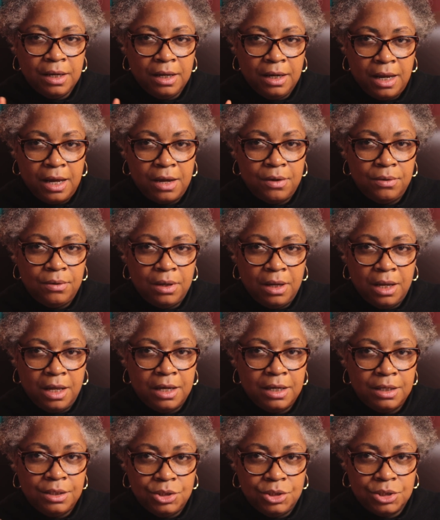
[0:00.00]
an
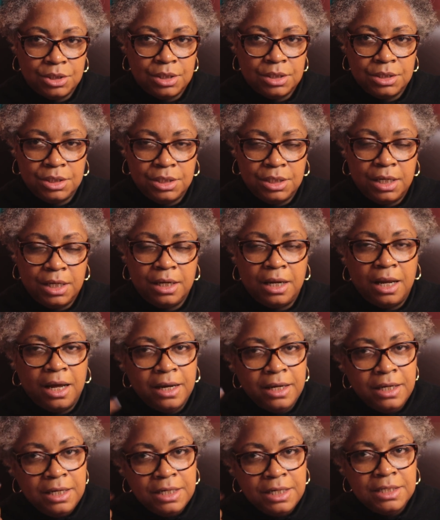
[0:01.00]
outline just yet.
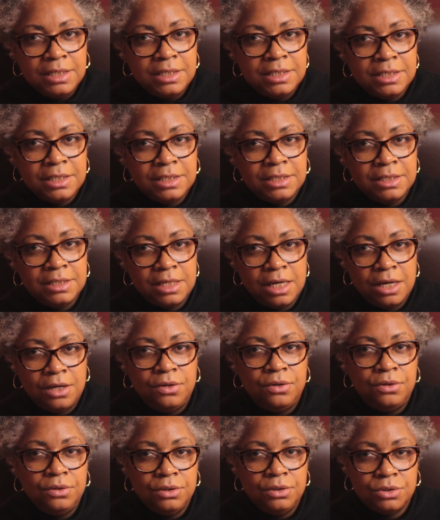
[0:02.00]
I needed to
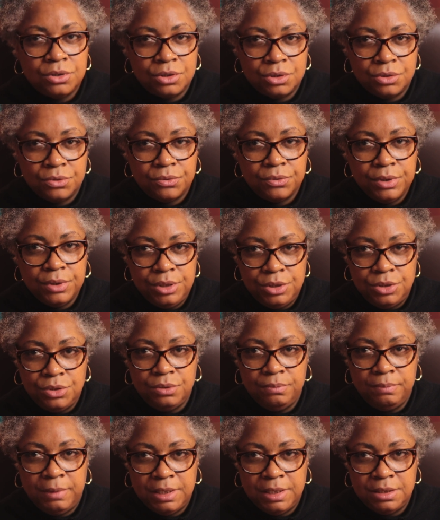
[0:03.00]
tell the story
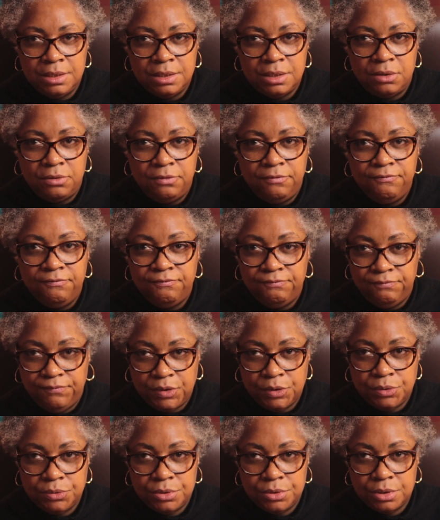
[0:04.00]
to myself
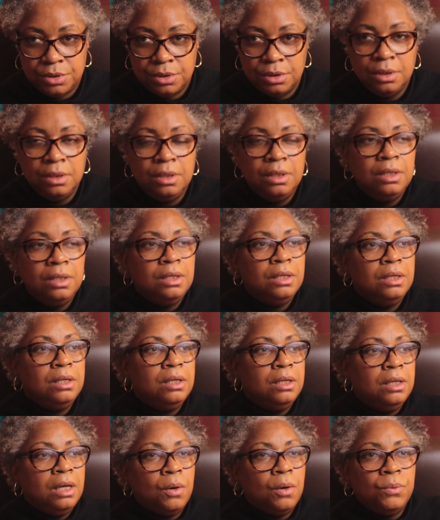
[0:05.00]
first.
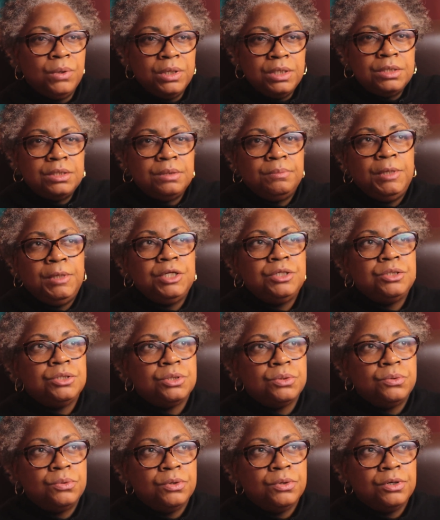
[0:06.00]
I wanted to make
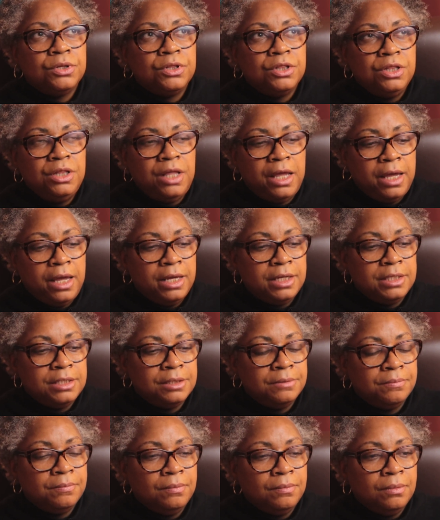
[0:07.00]
sure that
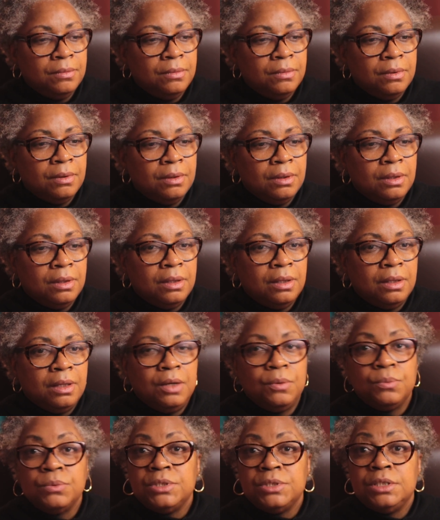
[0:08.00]

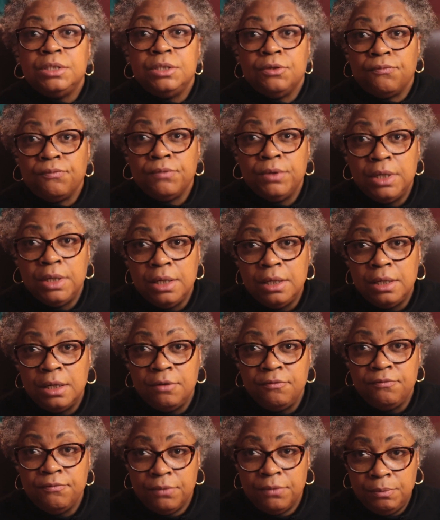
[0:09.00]
it was different
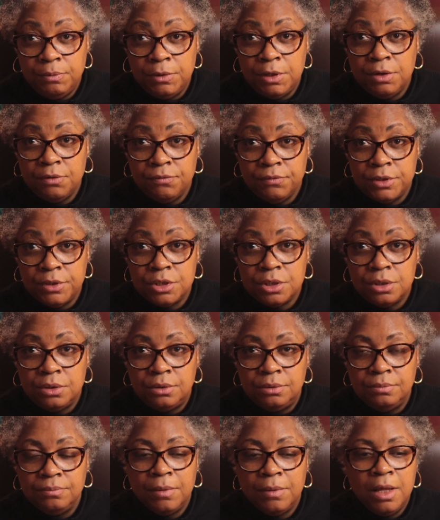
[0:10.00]
enough from the
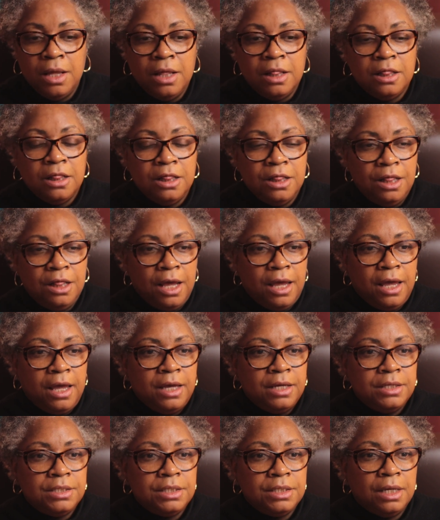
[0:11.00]
original,
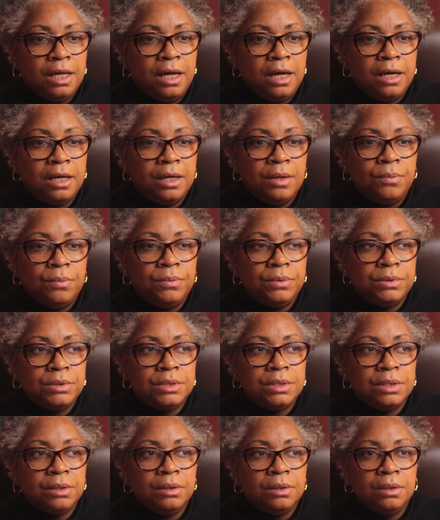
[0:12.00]
that I
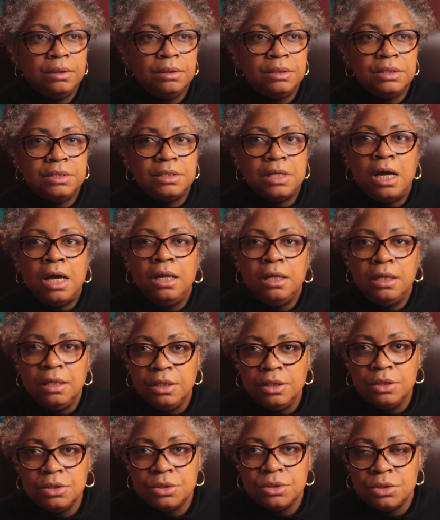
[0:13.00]
was
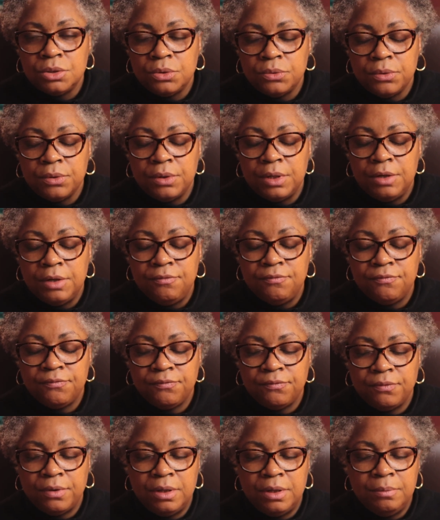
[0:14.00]
telling the story
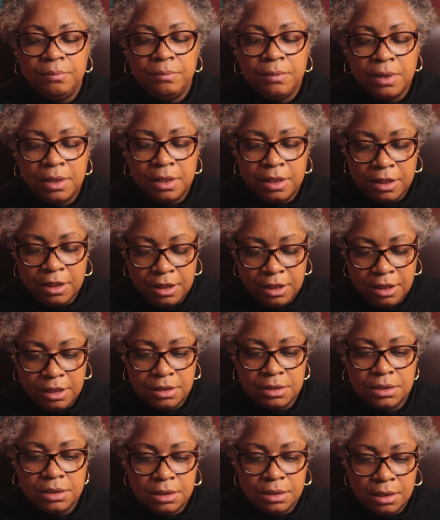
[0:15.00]
from
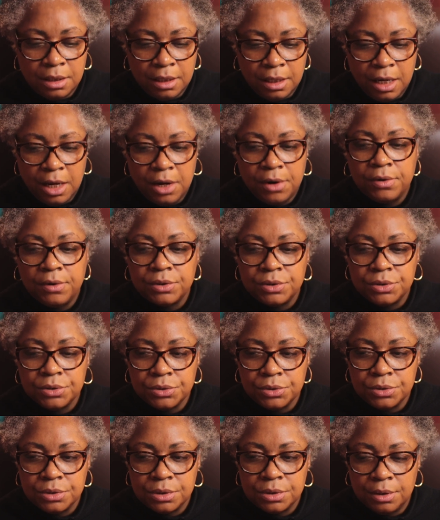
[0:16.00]
this
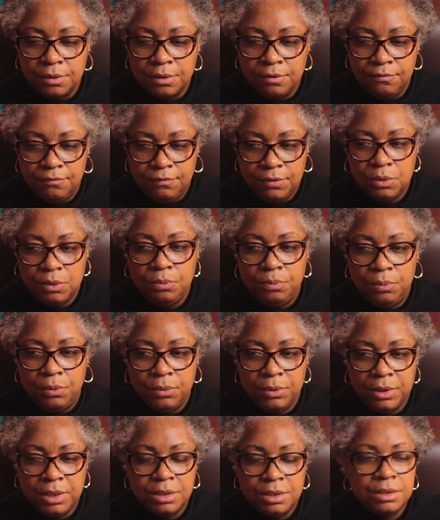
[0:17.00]
character's
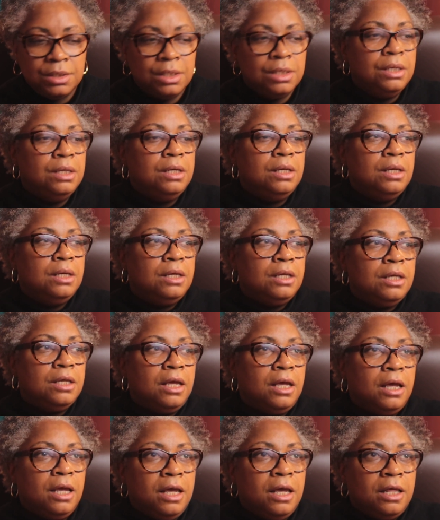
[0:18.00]
viewpoint,
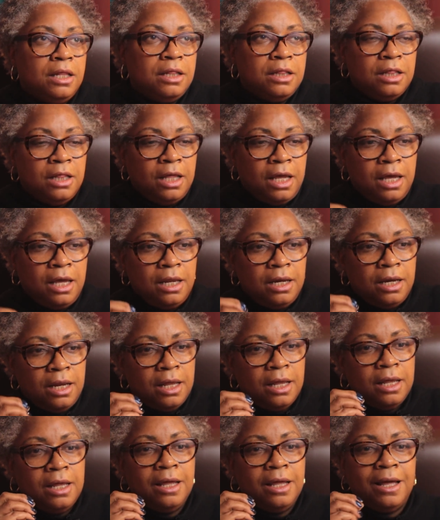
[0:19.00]
and that
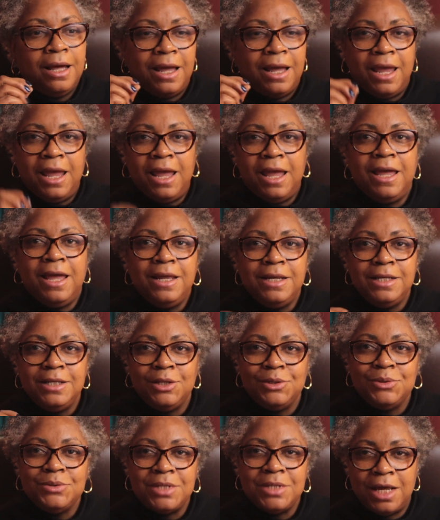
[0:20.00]
I had
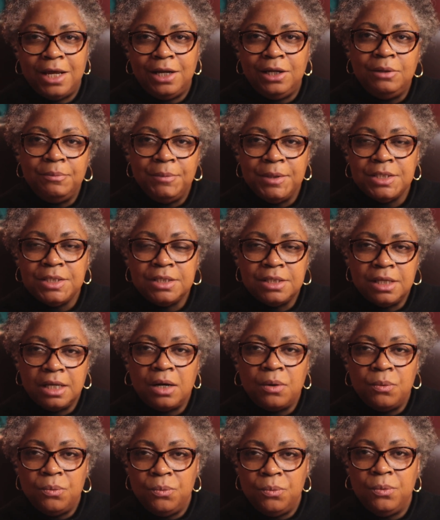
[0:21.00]
those elements that
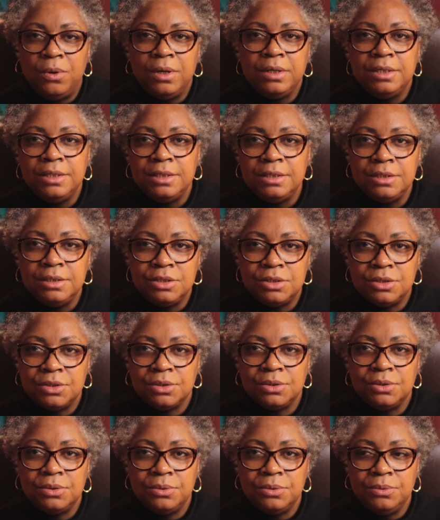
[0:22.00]
I wanted
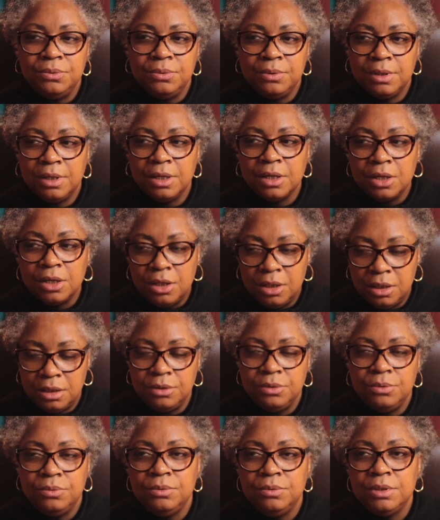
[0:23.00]
to
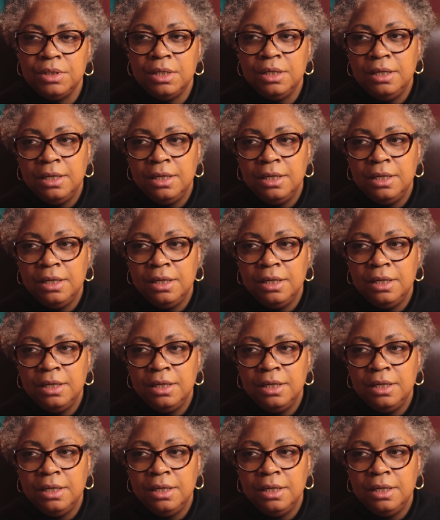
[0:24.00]
include